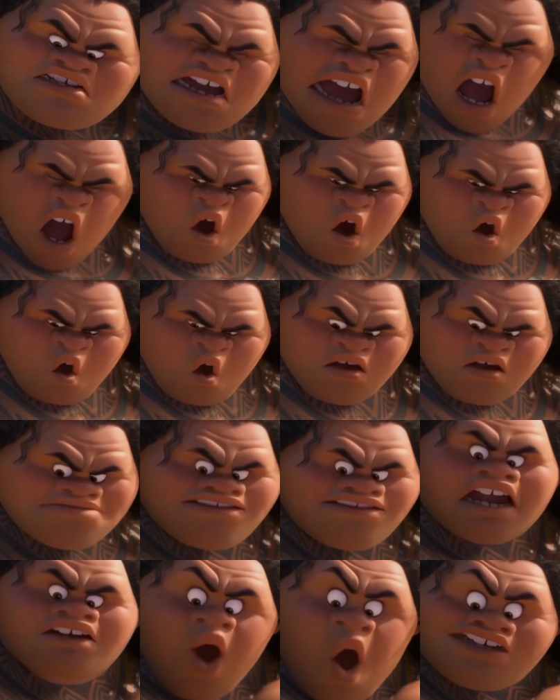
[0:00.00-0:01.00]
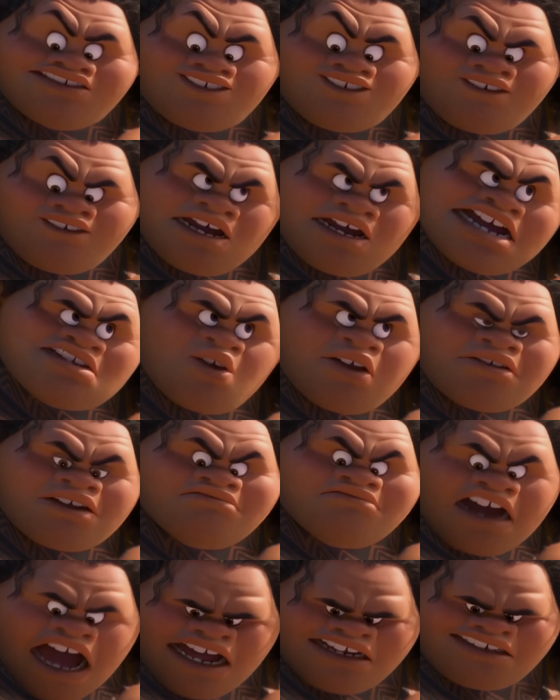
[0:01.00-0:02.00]
a... No, I'm not going to Te Fiti with some
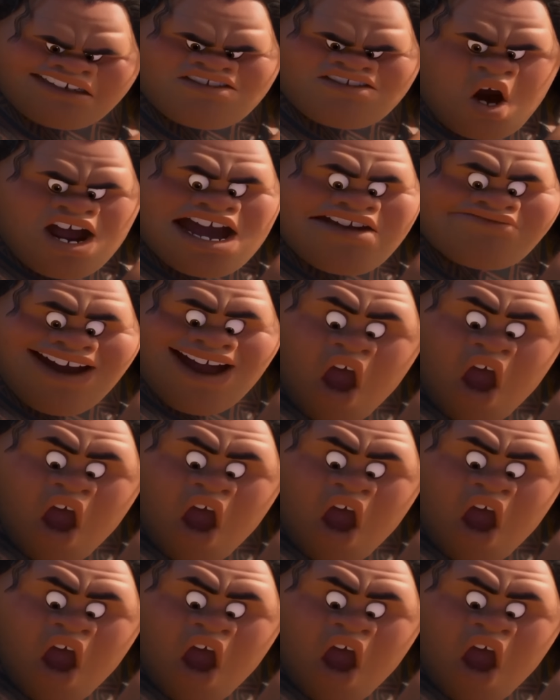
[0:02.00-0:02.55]
kid. I'm going to get my